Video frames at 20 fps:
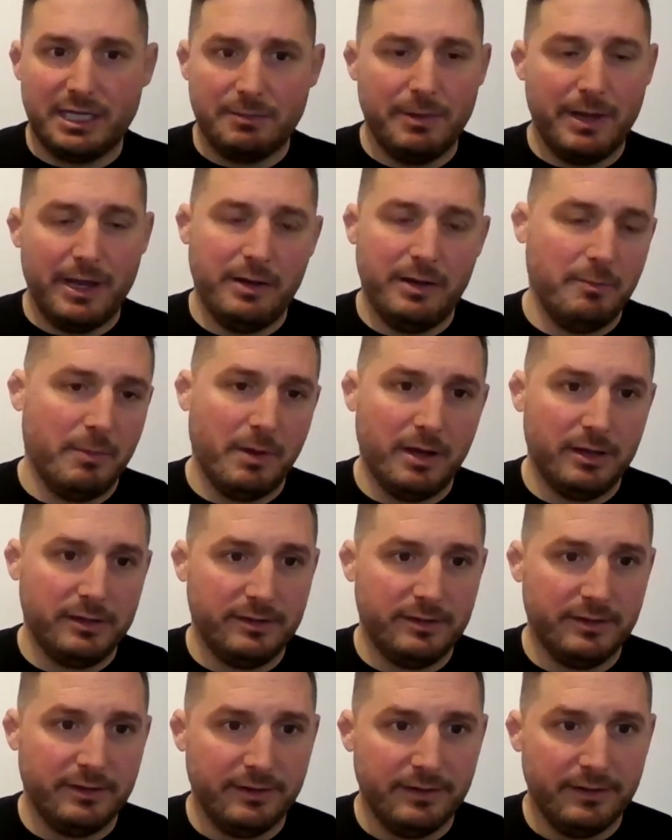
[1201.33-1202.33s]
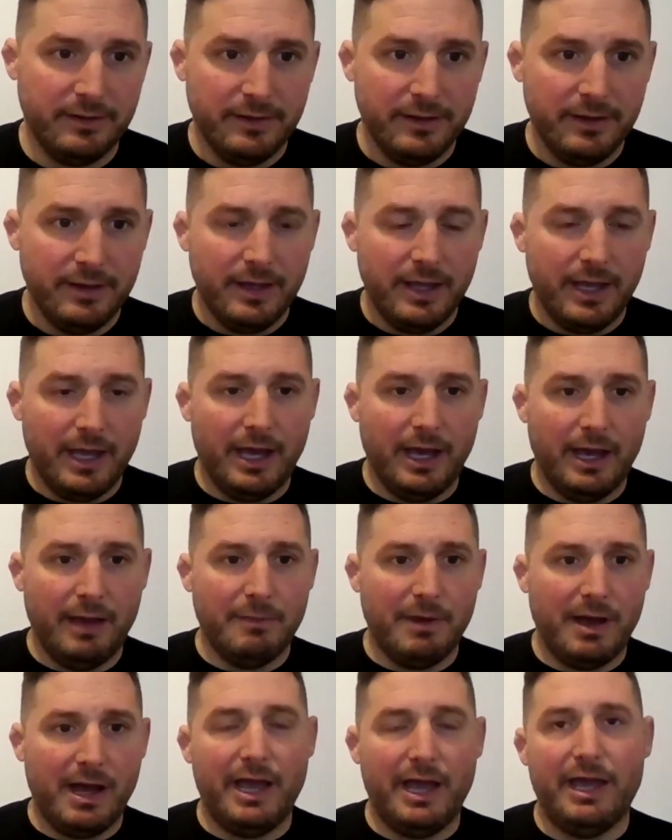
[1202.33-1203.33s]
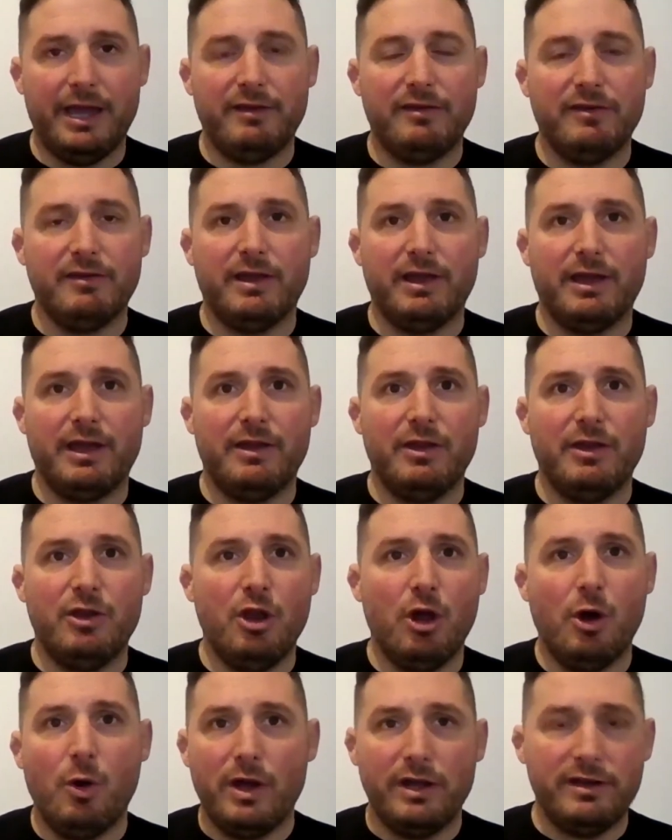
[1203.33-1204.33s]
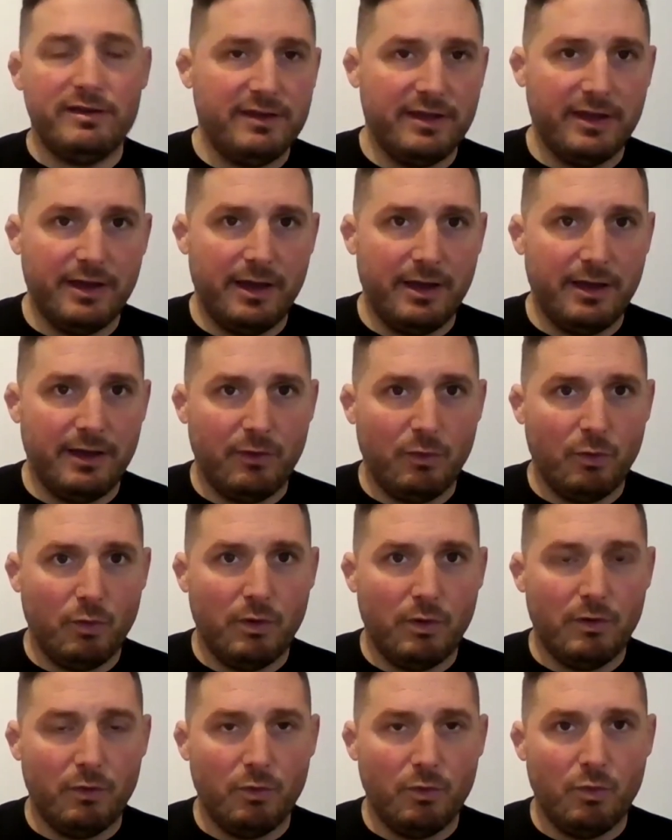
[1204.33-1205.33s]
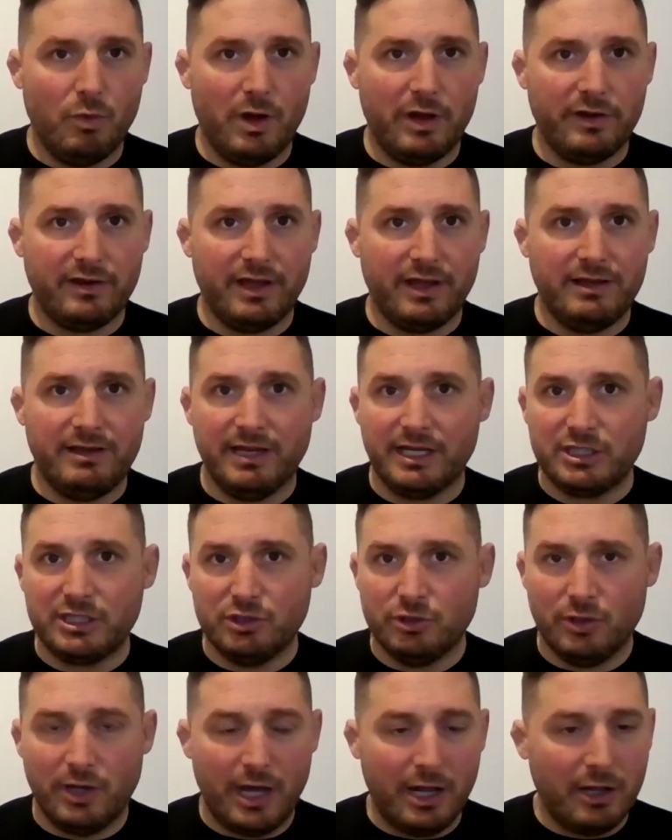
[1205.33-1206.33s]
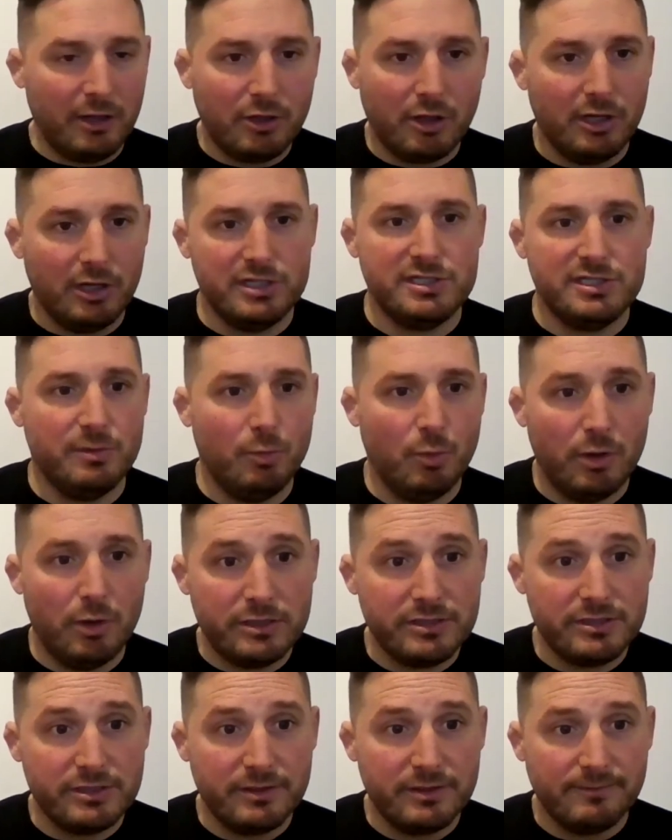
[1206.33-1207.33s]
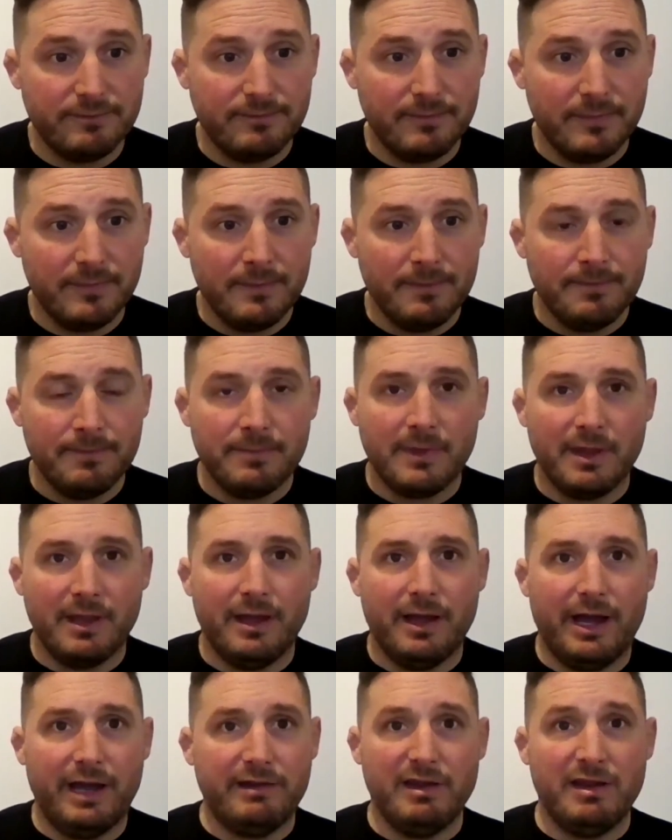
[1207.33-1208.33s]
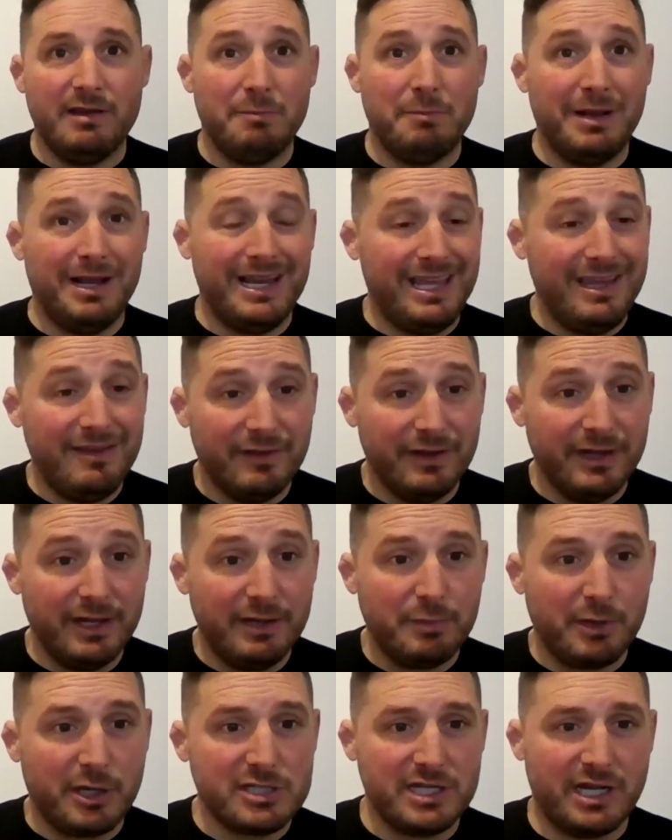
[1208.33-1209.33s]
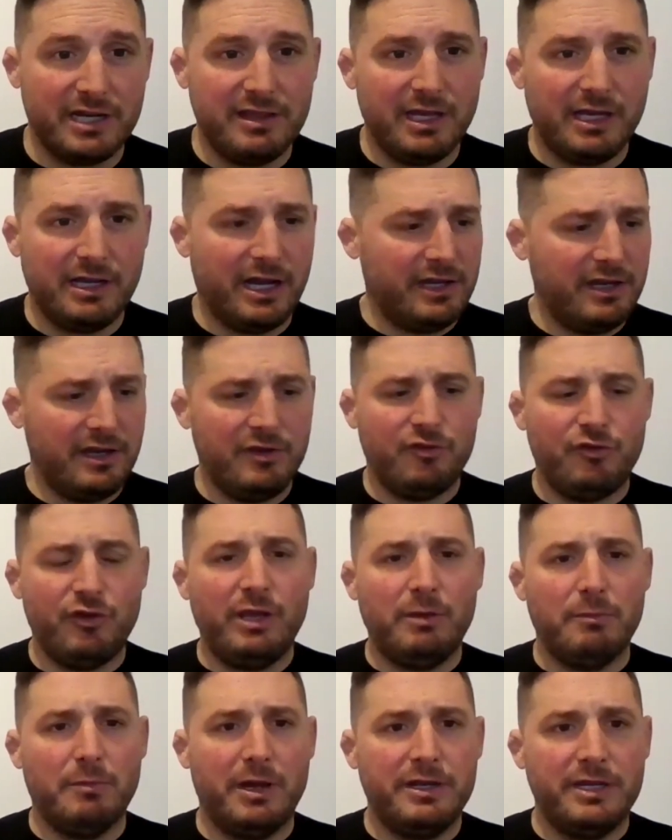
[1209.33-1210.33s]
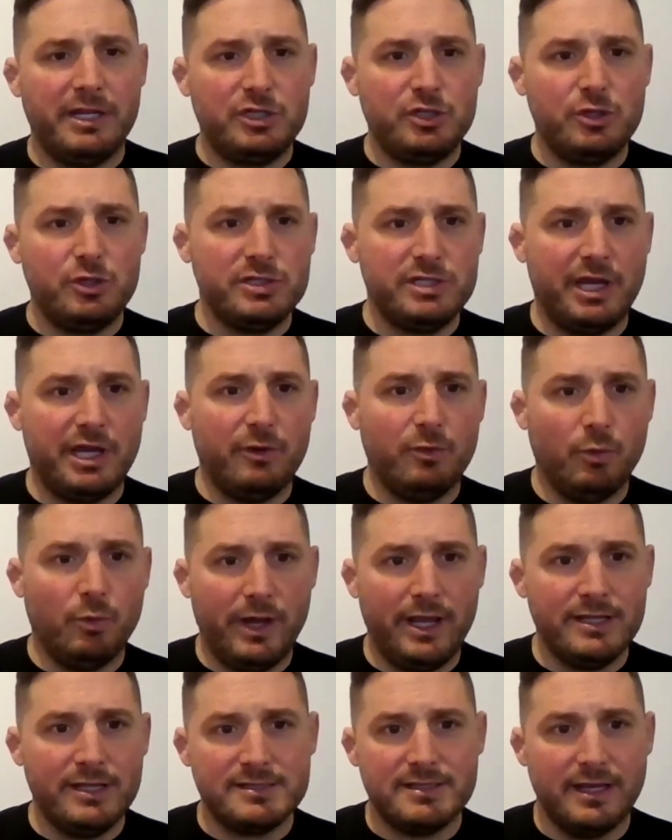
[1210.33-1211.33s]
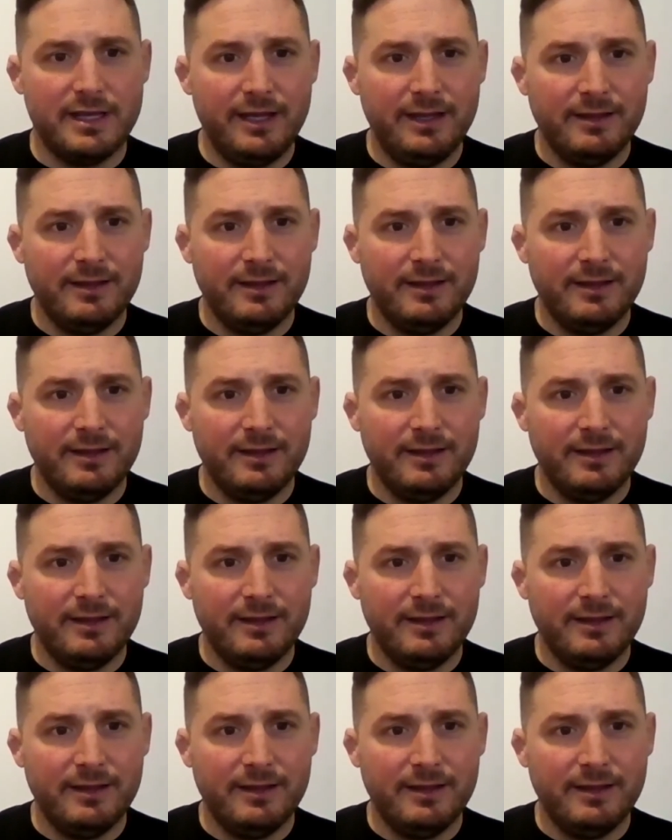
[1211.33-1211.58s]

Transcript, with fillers: man in mind. Um, I had no idea what addiction or alcoholism was. I didn't believe in it because I think I didn't drink Monday, Tuesday, and Wednesday,